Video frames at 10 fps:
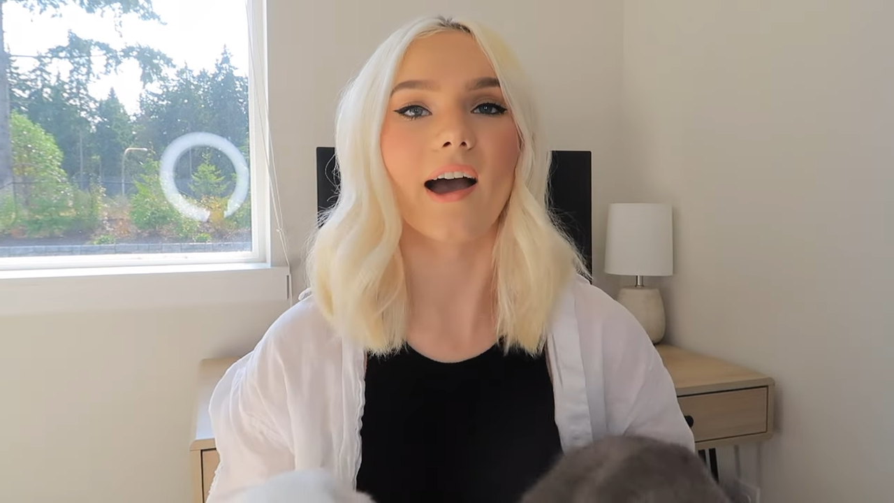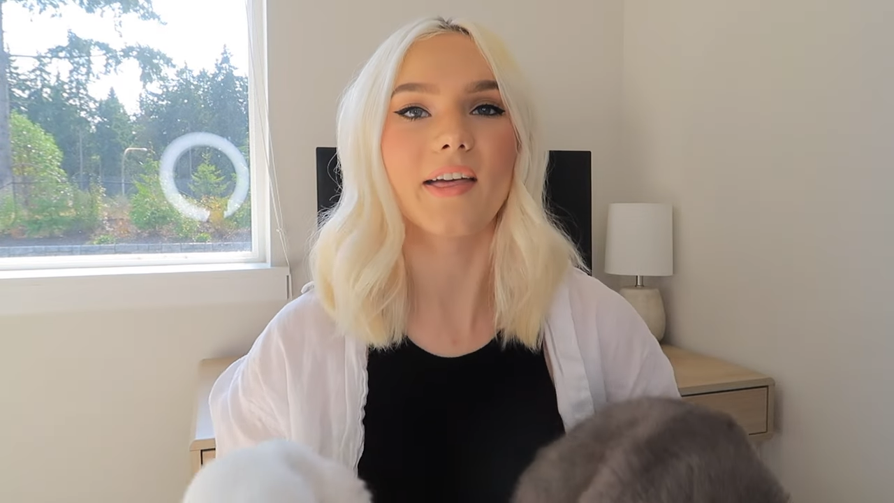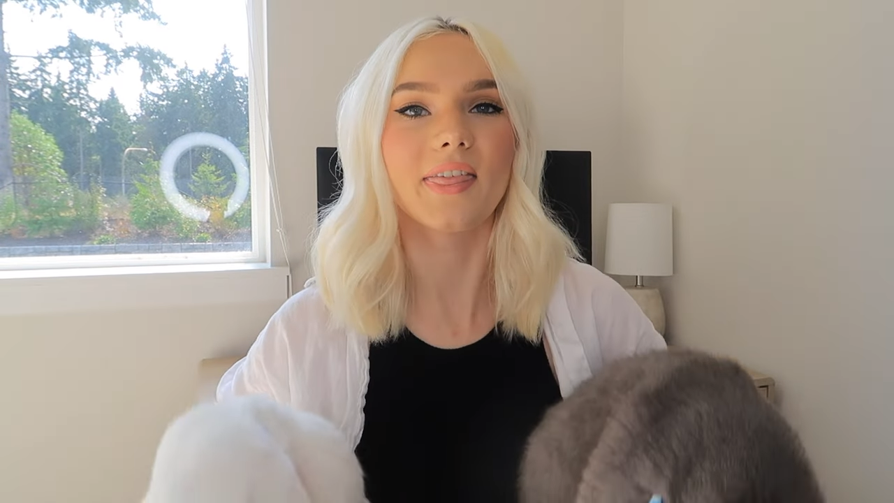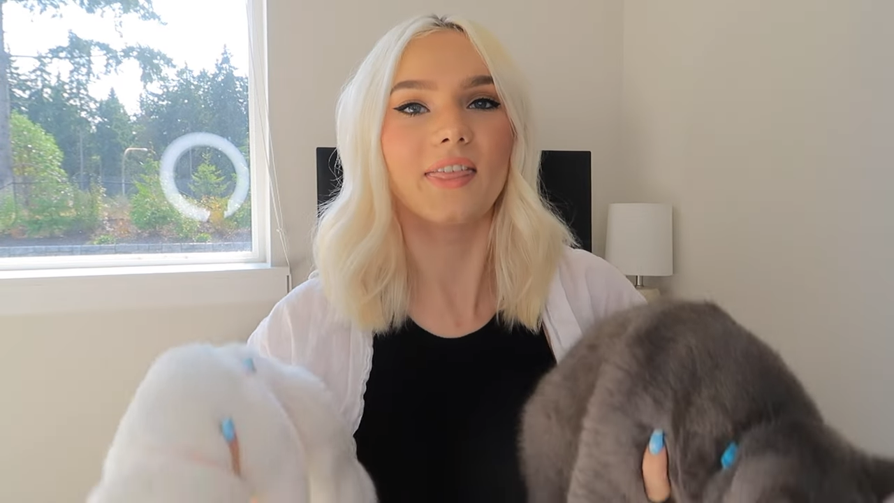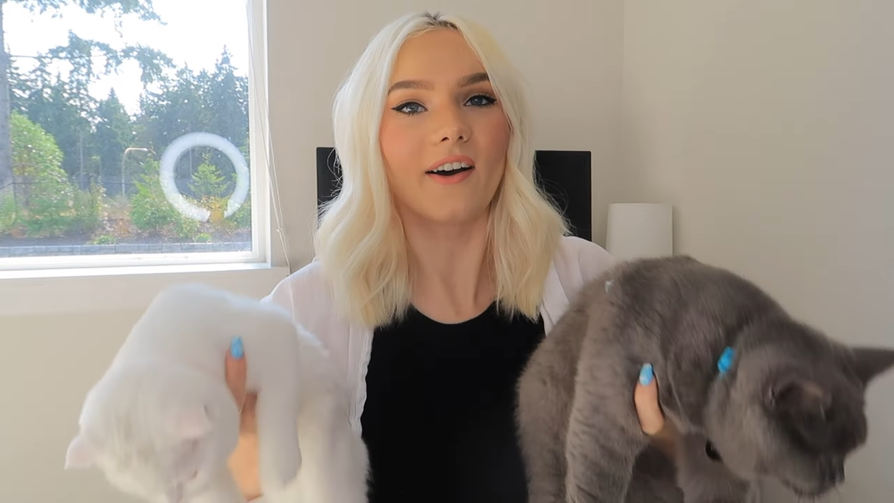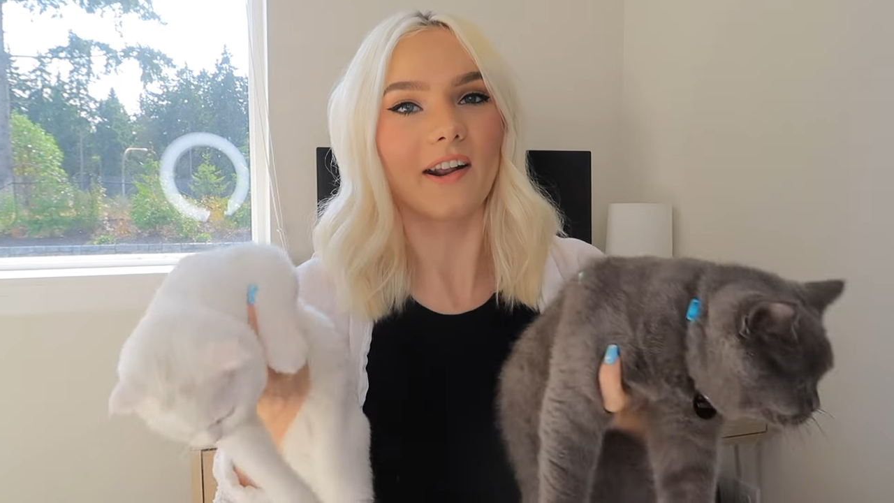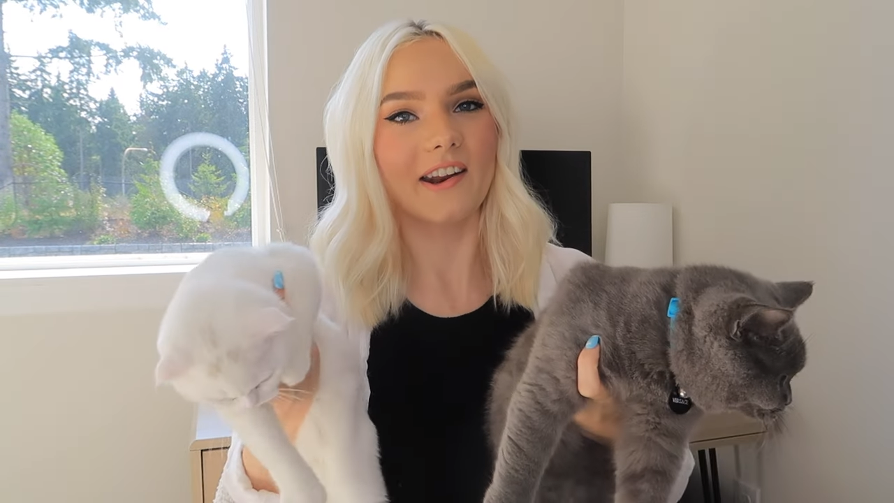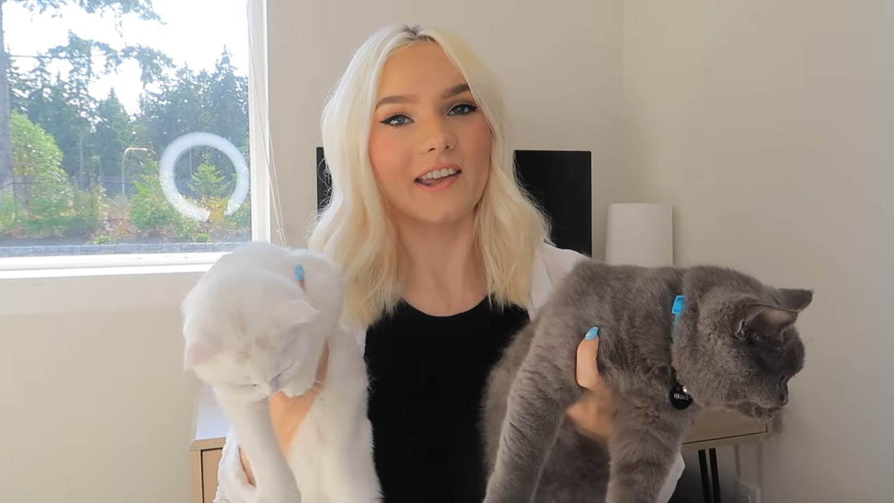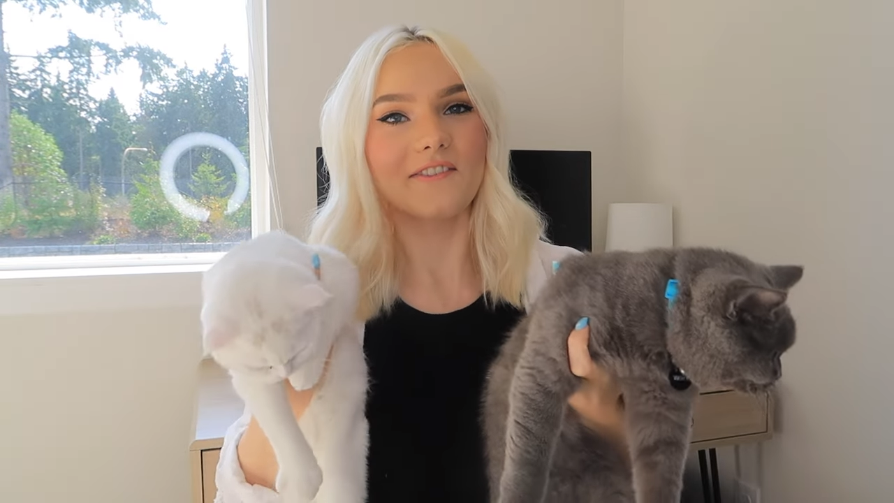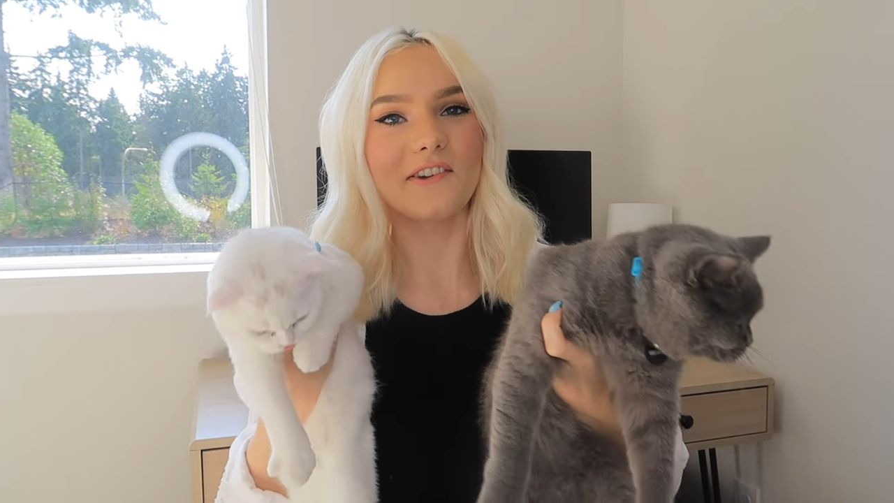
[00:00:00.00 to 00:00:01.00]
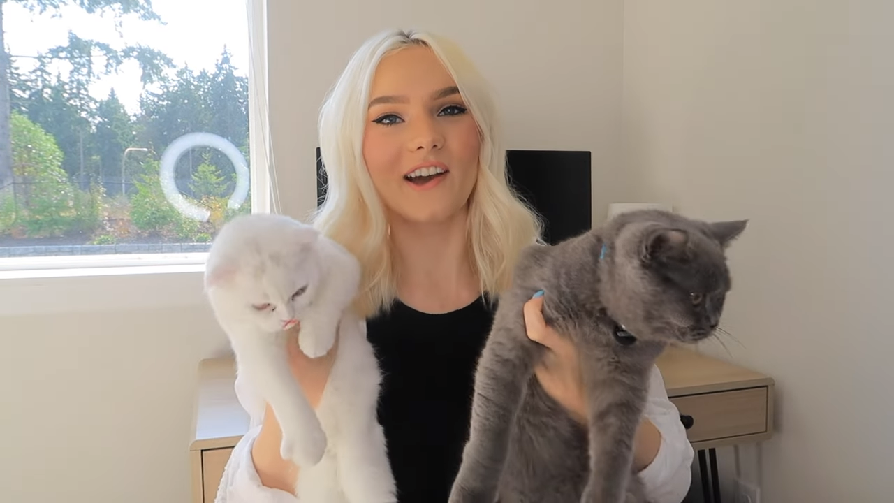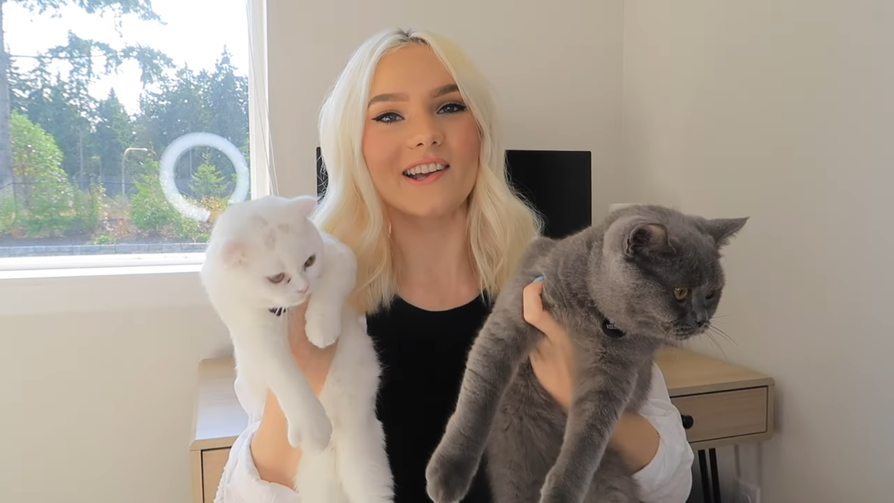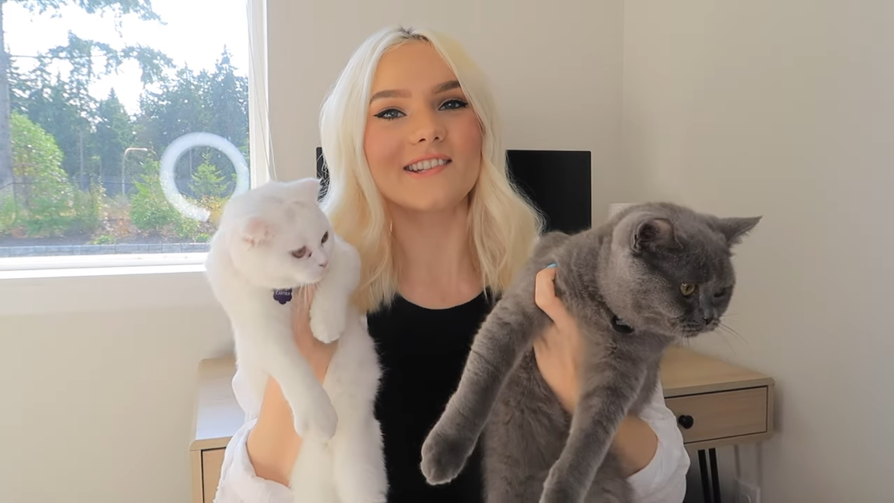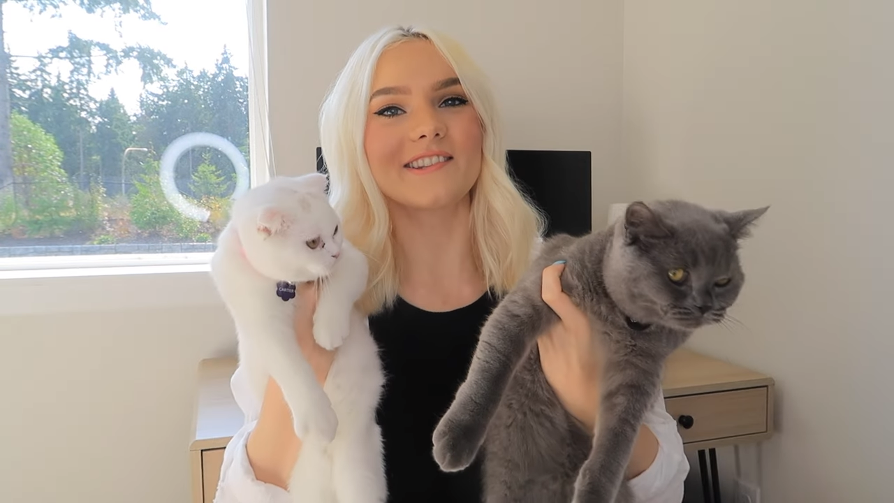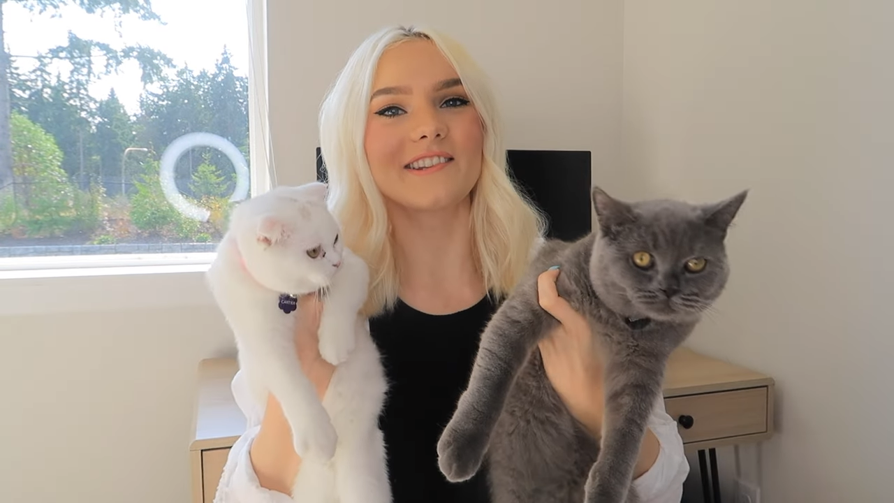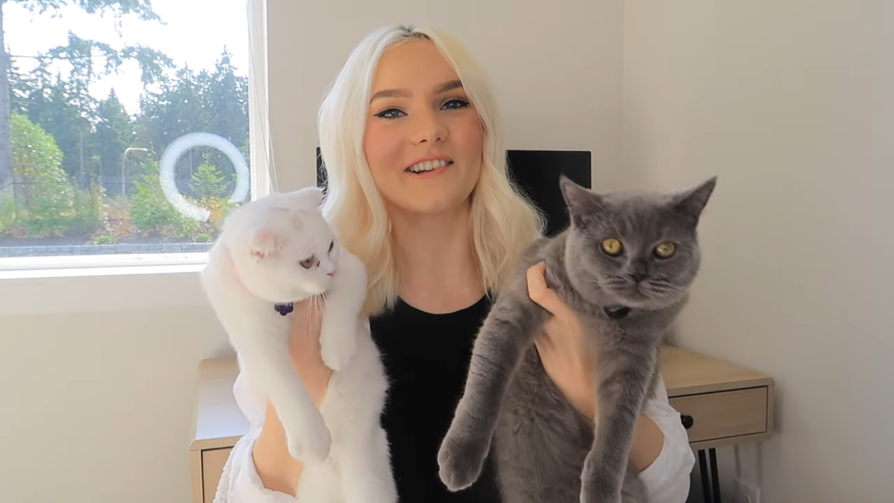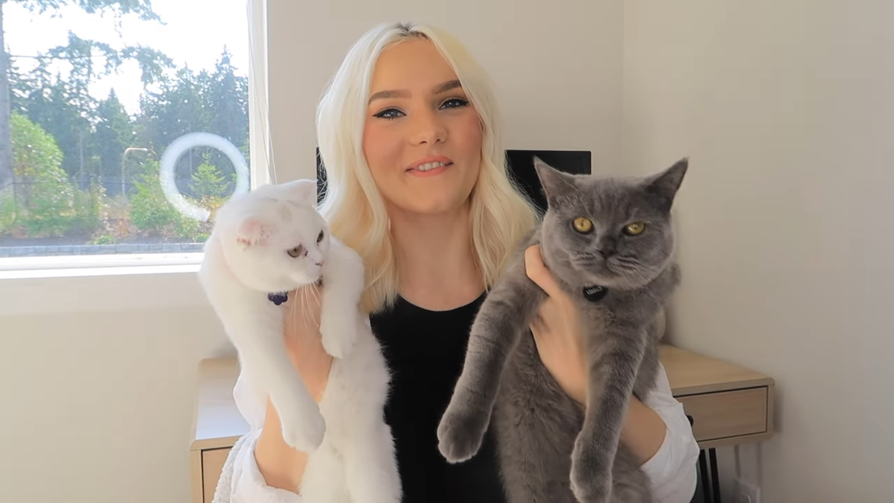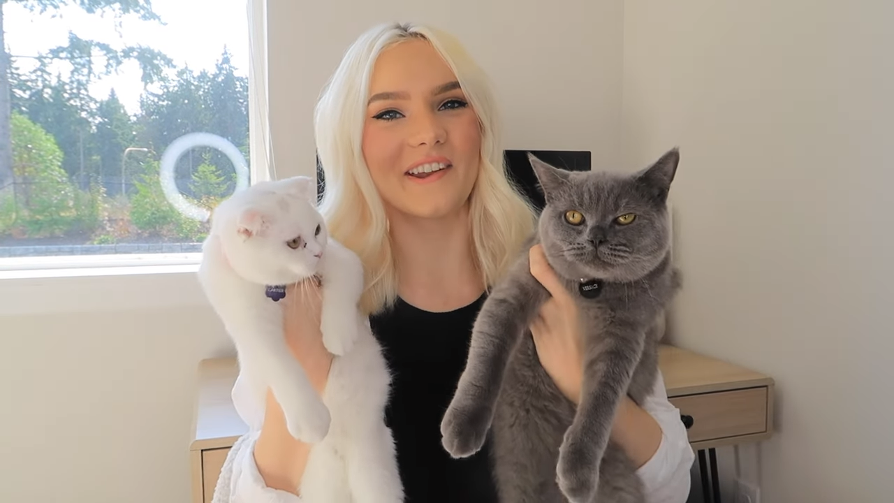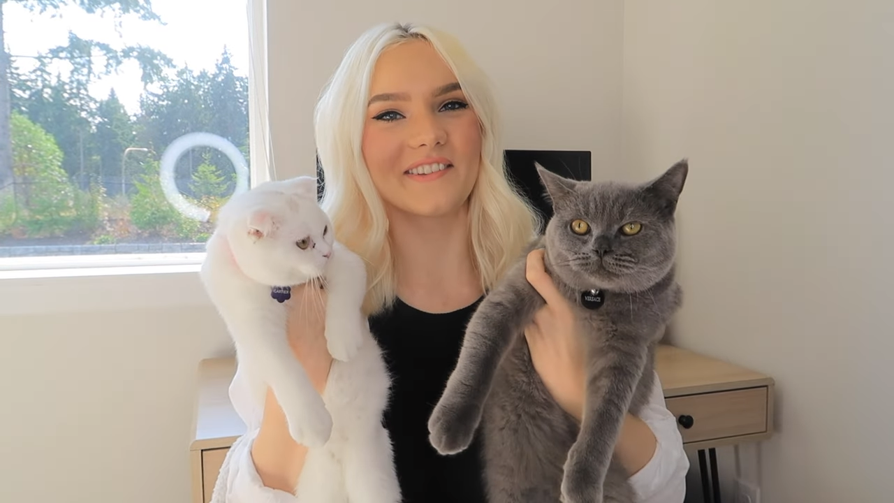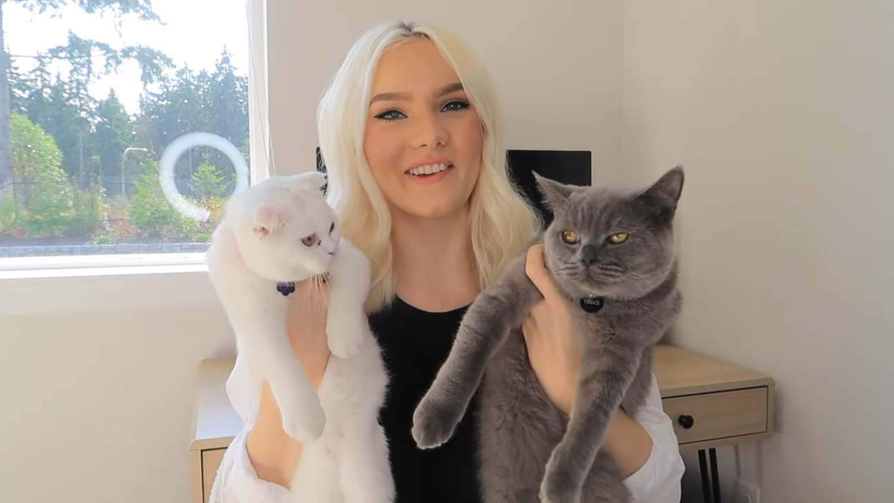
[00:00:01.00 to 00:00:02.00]
I thought I'd give you guys a little
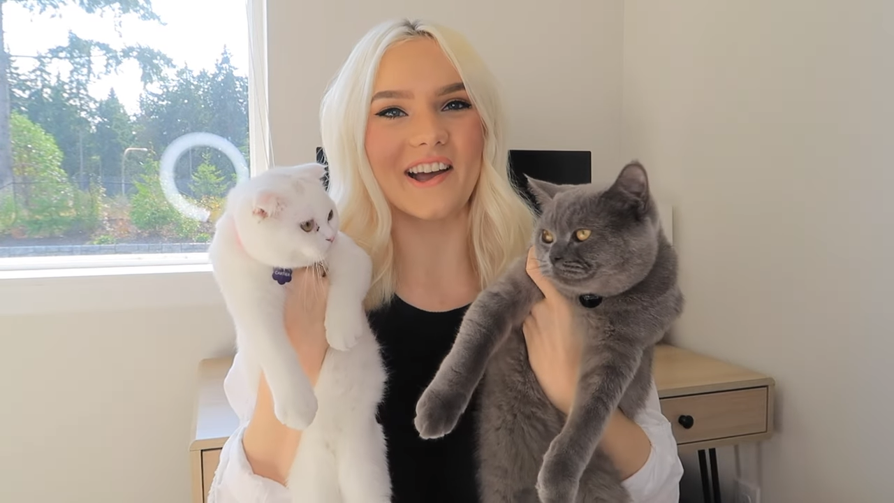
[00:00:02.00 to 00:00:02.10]
bit of